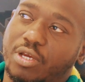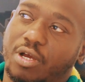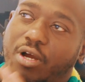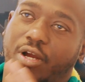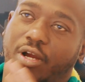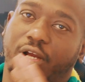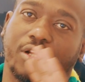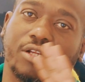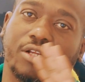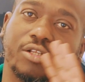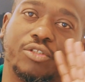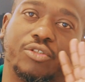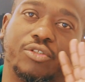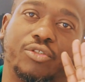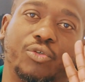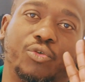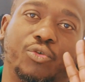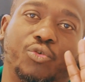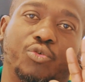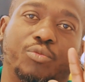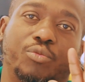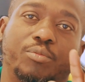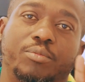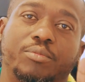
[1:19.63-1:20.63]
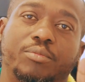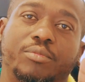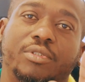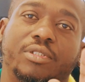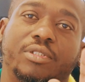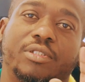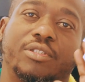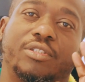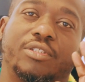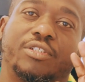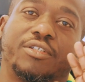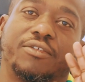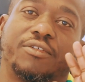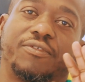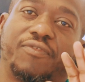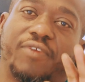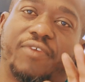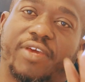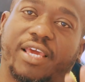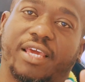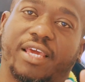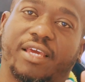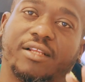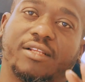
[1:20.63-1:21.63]
are doomed to
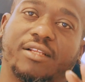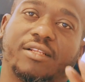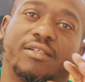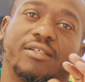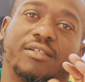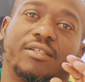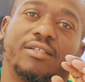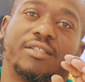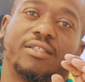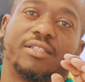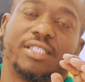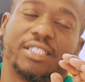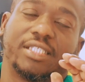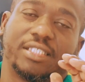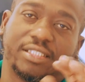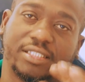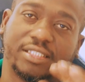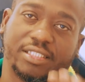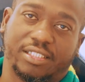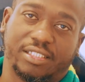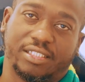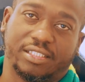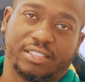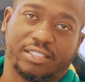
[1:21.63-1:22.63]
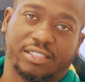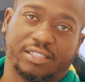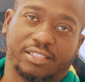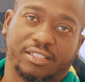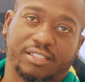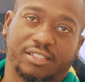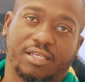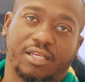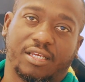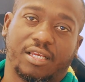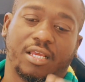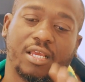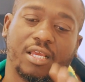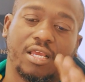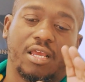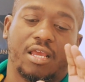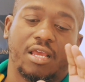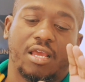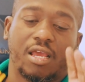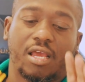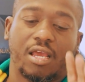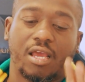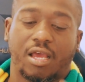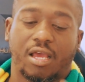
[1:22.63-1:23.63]
fail this season.
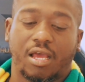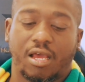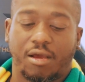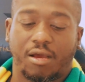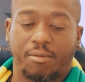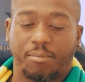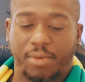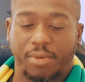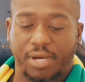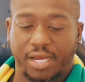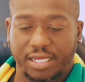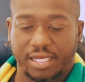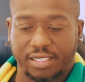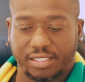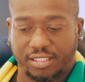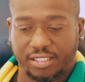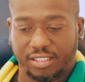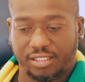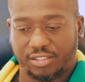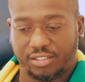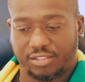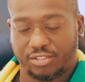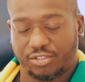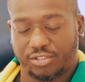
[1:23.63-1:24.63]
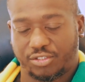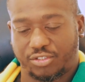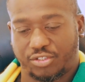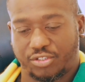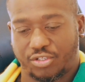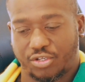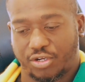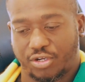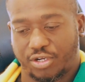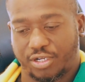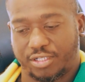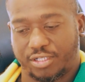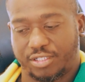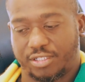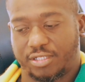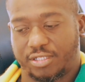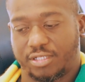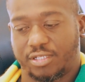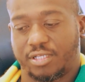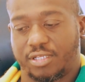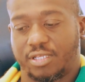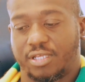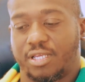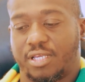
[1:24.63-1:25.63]
Ahmad needs to
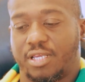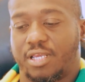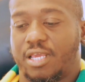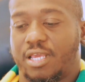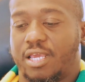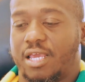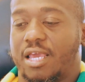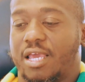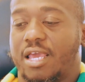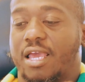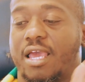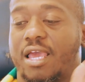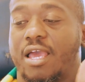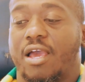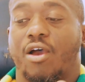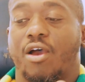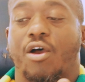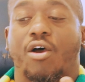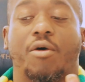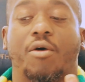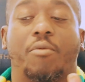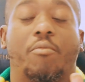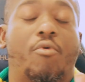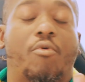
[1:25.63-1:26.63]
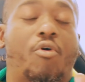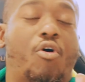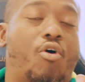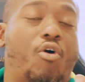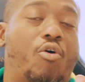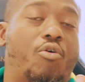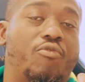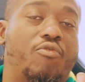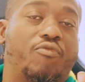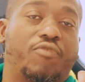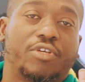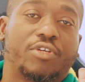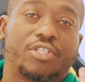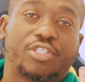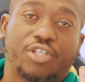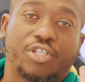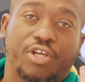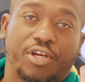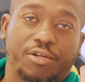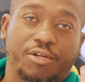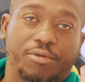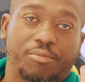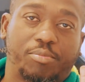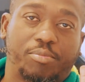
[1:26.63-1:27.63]
start over
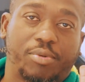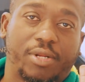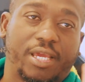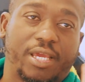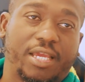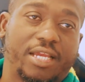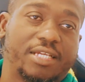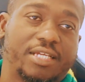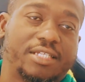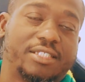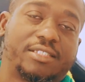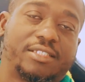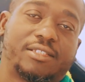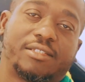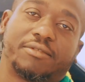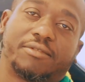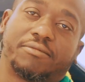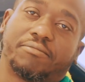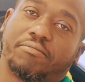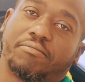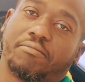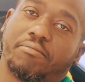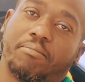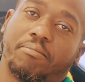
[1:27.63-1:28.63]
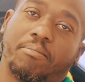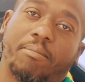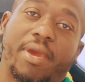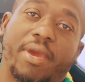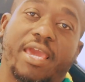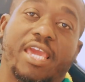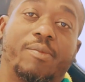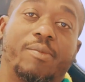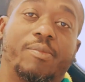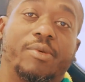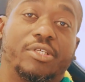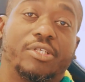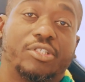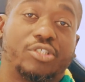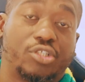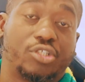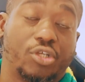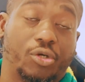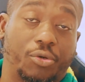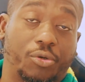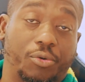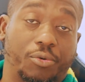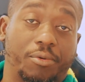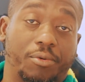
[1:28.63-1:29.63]
certain players, maybe
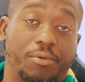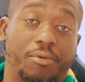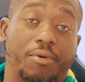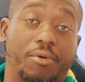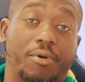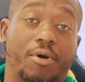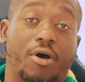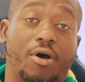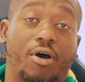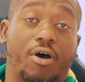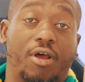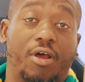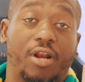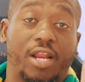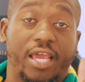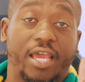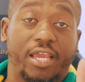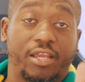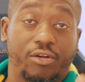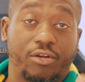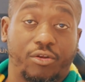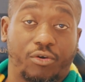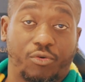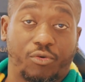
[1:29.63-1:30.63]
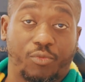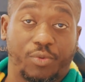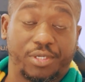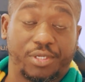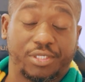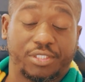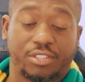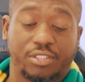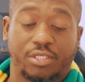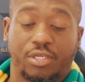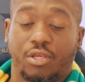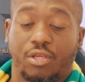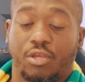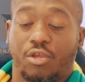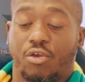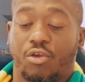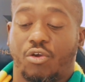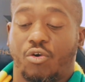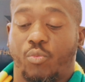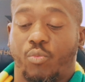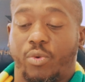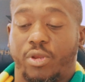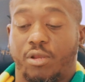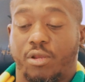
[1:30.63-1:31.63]
so. All I know is
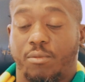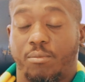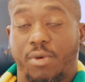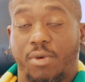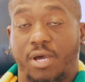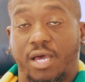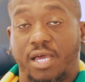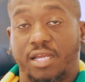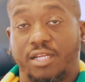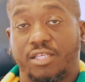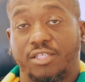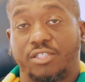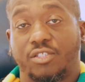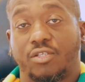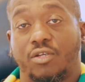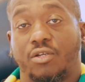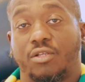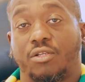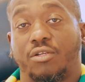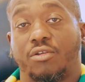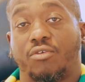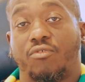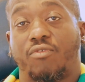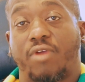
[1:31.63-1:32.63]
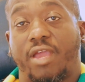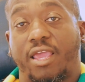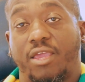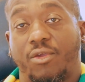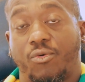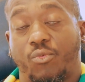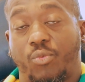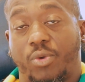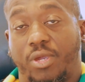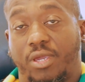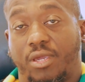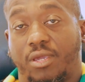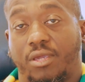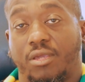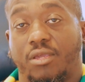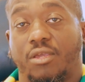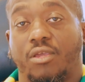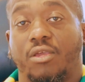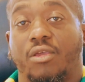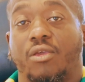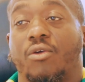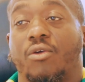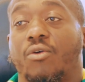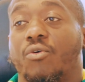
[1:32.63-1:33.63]
when Ahmad is on the right wing,
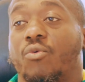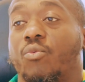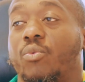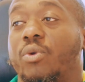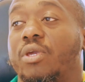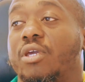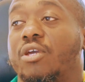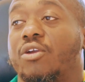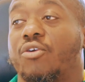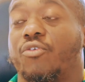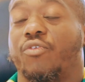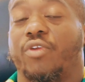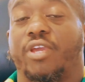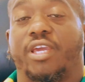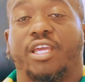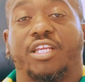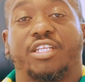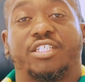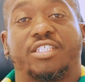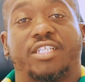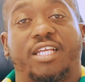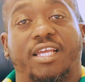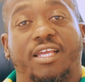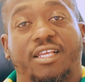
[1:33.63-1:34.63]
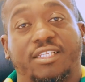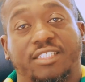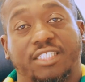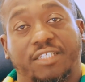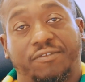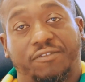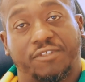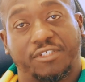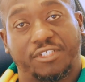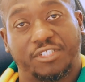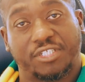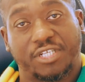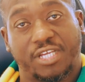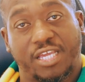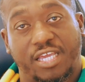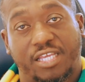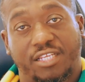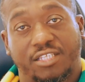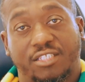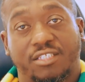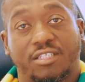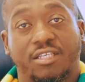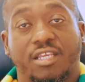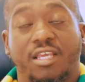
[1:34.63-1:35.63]
we create chance after
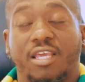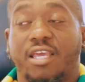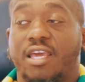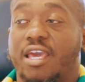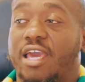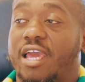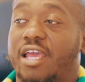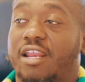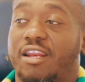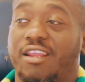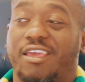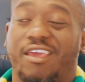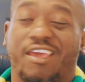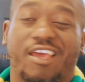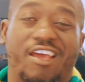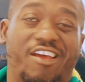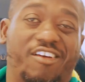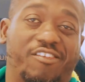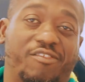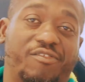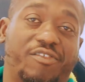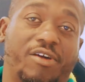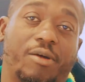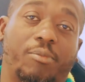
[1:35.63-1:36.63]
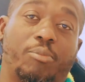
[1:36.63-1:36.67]
chance, and they have a